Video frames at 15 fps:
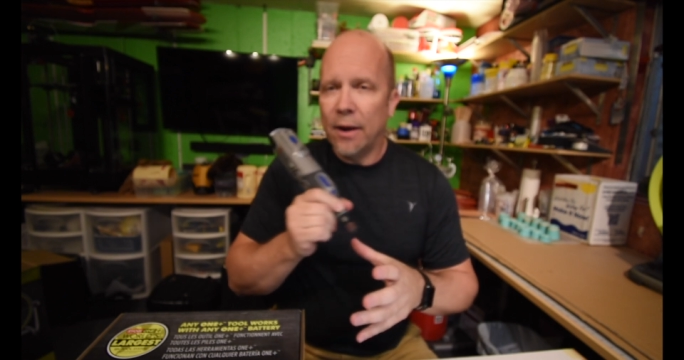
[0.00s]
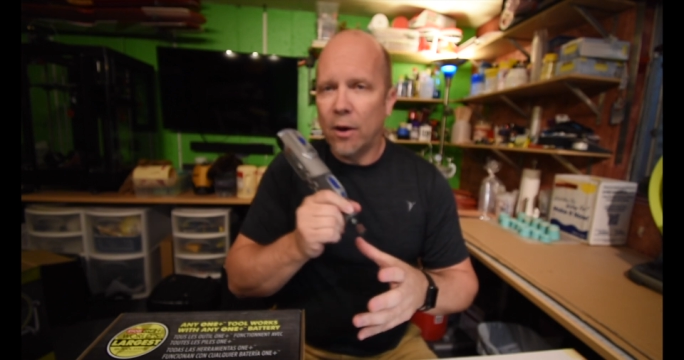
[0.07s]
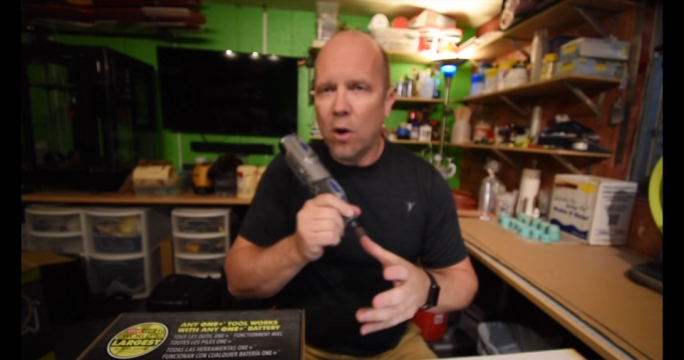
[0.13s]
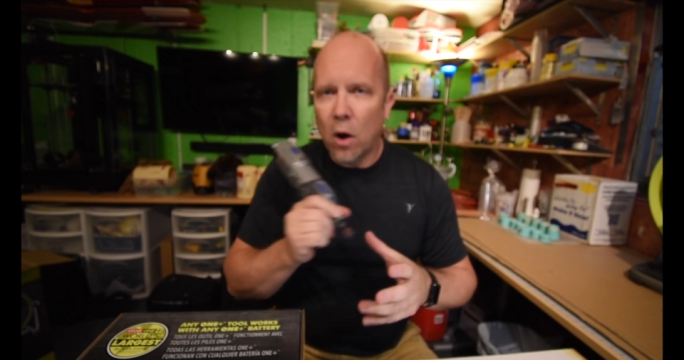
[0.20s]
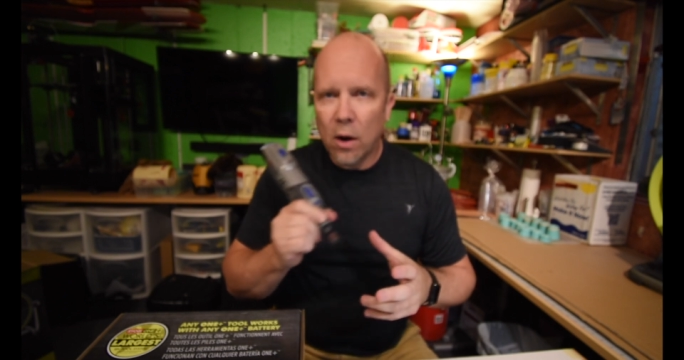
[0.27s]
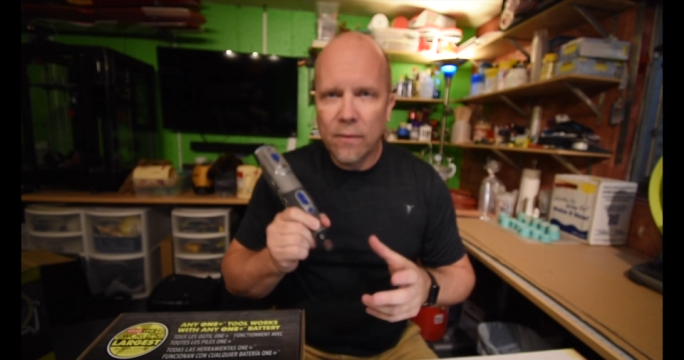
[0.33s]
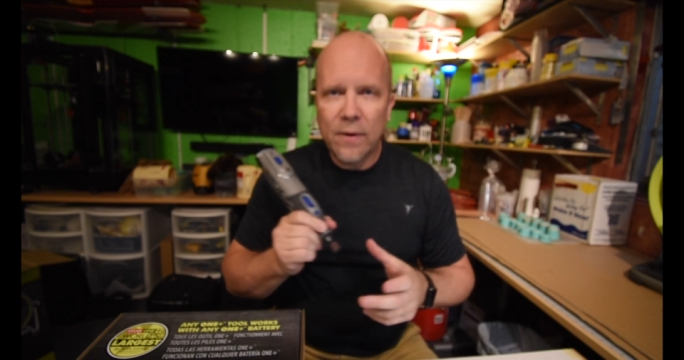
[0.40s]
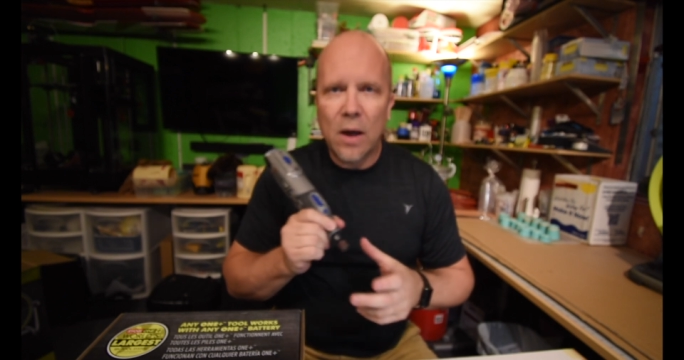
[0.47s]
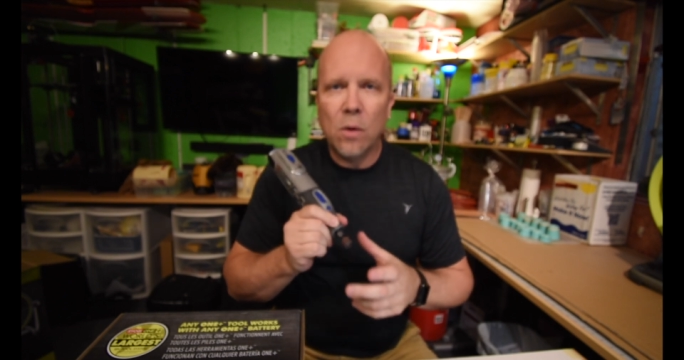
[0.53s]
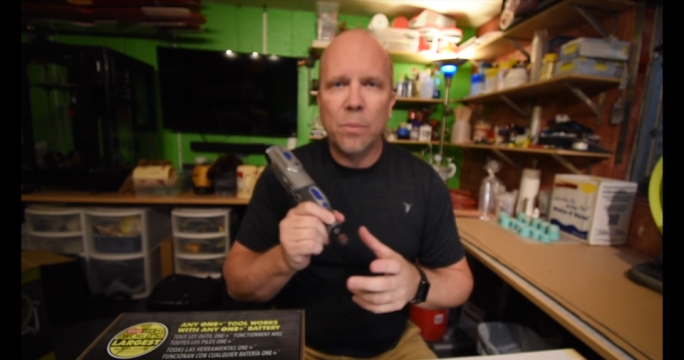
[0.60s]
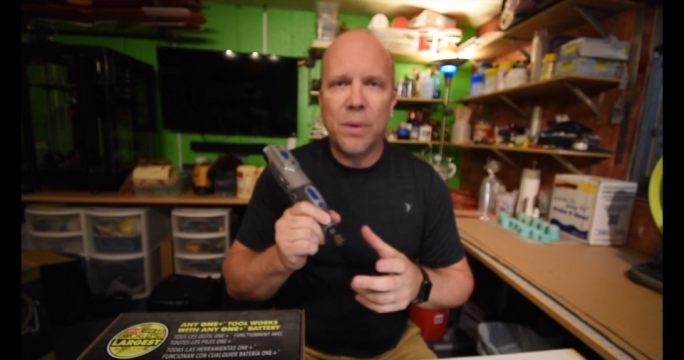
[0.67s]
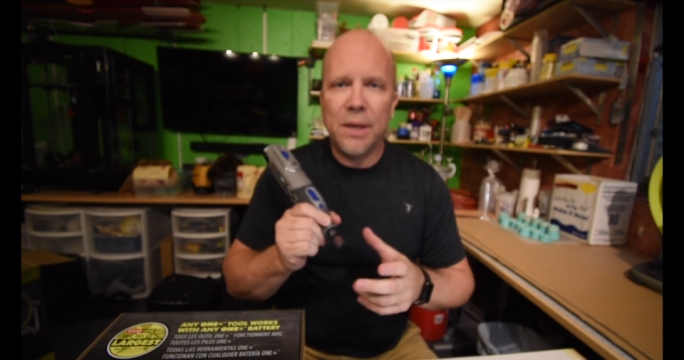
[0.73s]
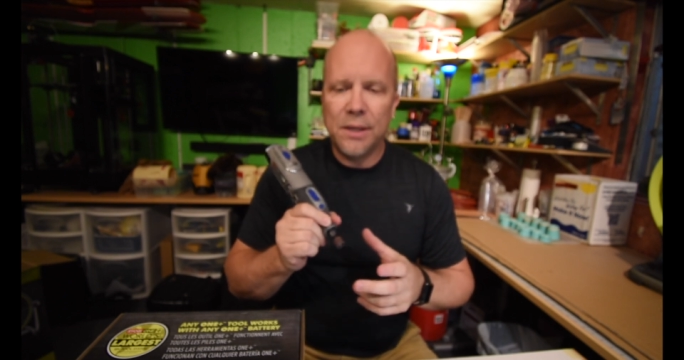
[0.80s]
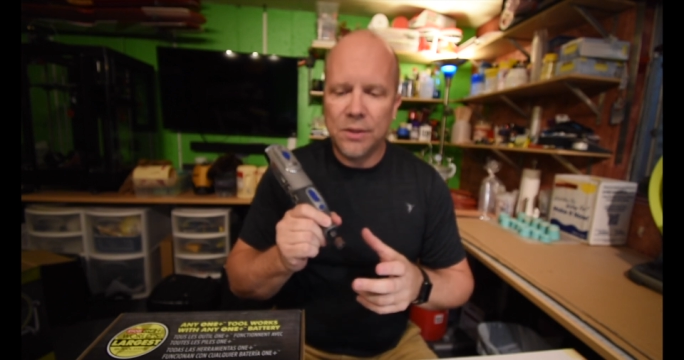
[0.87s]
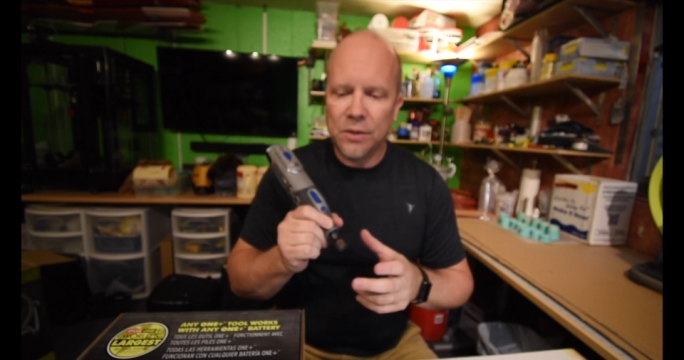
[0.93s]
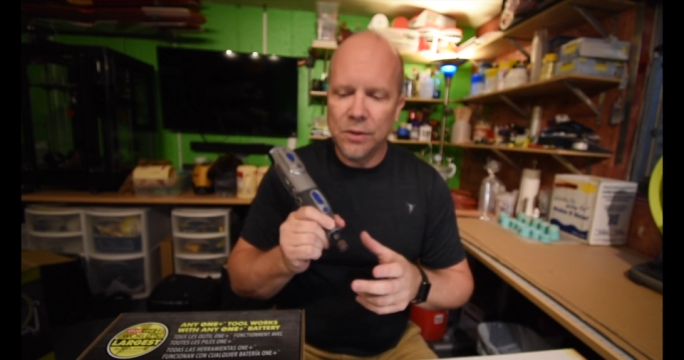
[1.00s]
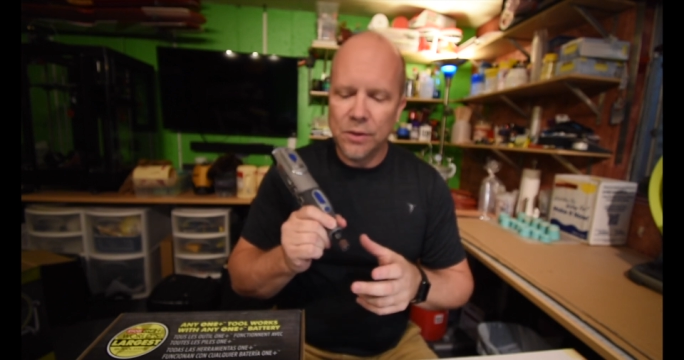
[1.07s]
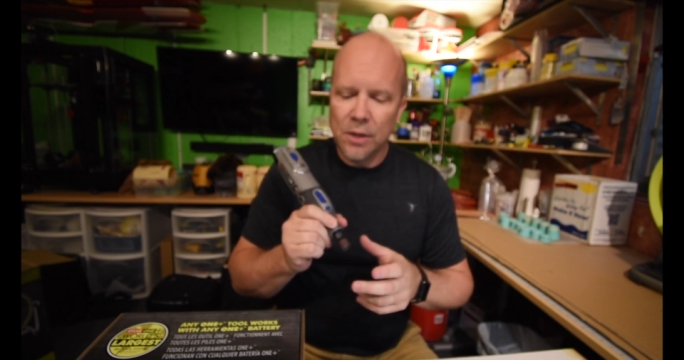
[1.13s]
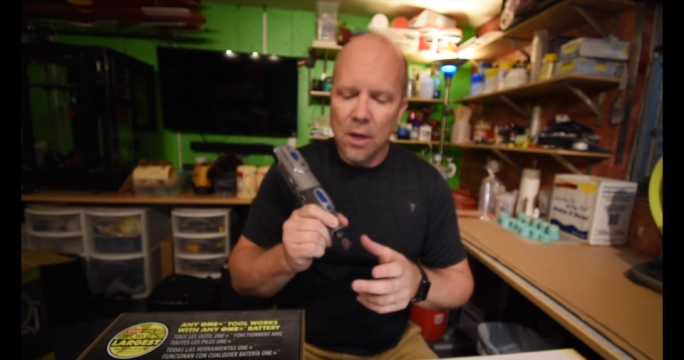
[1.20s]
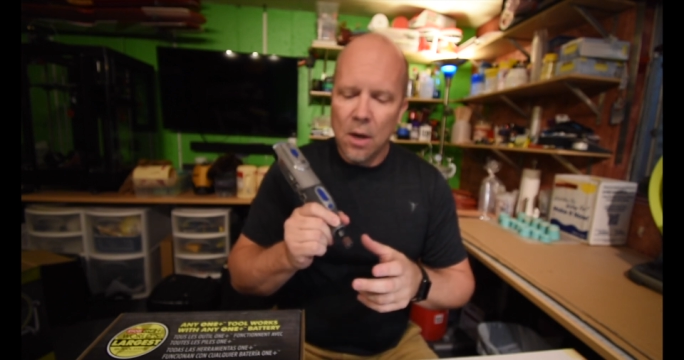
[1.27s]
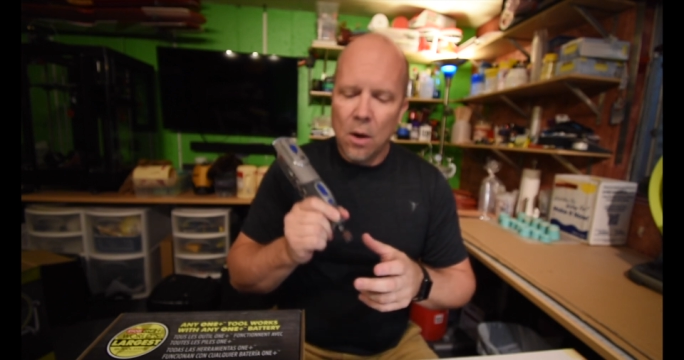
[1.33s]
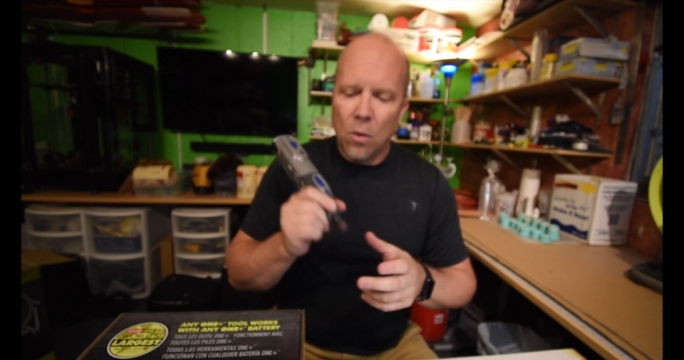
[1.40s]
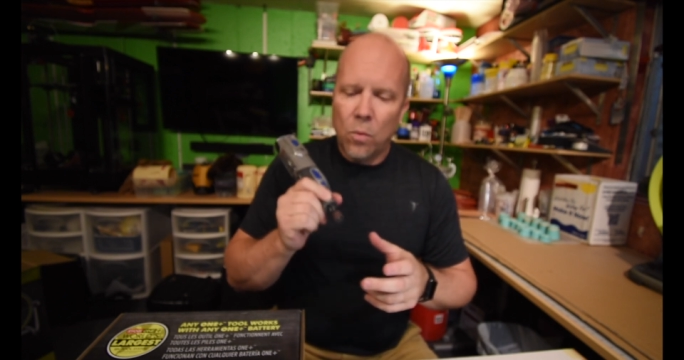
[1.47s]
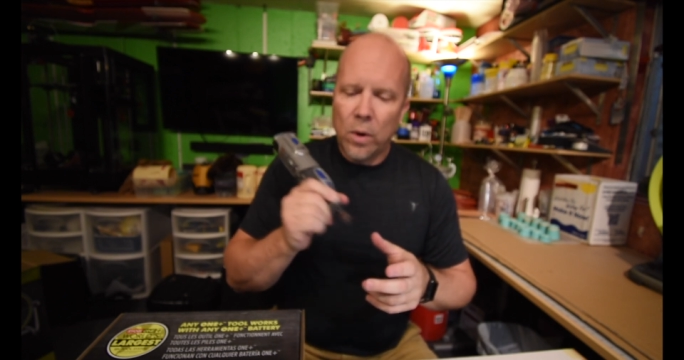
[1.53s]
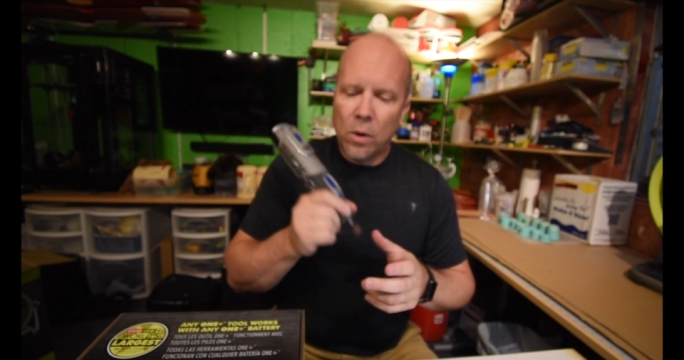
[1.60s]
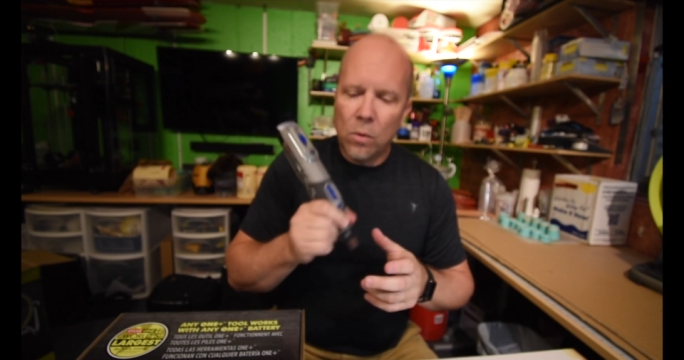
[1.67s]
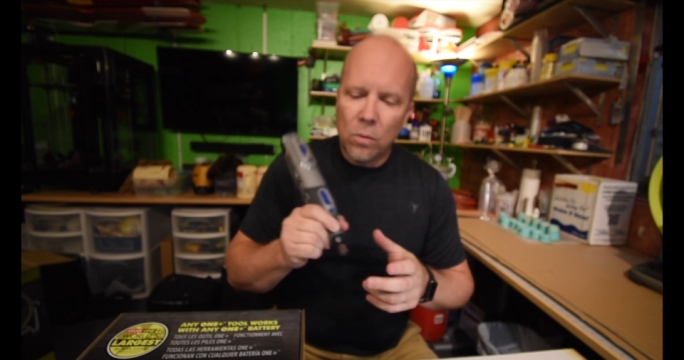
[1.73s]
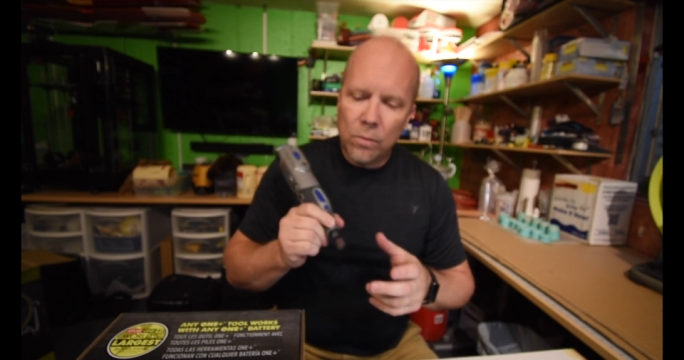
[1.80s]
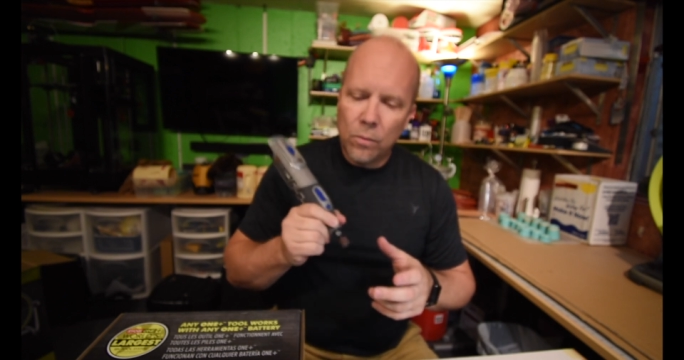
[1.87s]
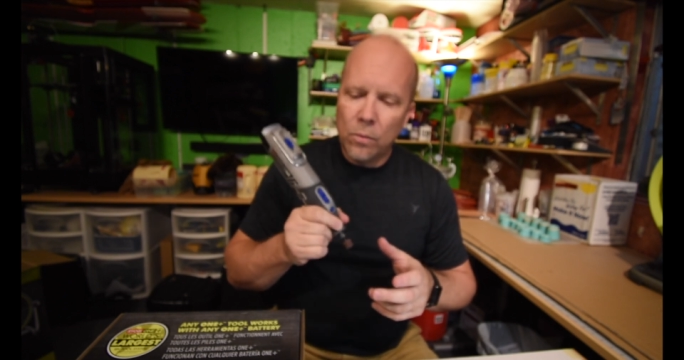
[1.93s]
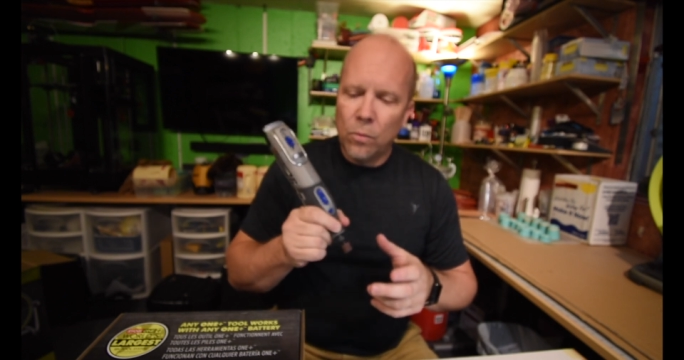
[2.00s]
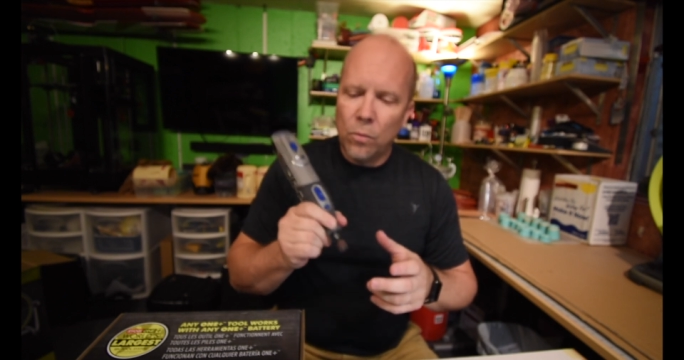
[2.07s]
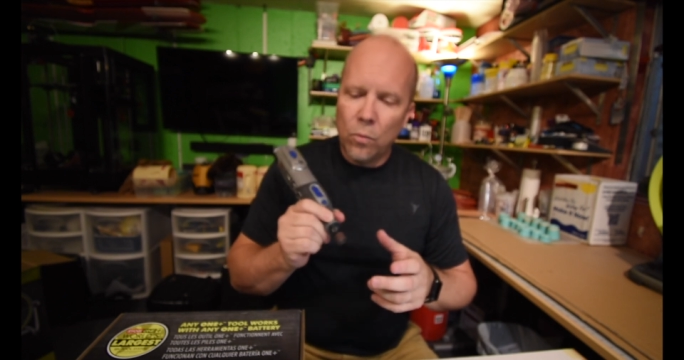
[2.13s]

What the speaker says: carve out pieces. Well,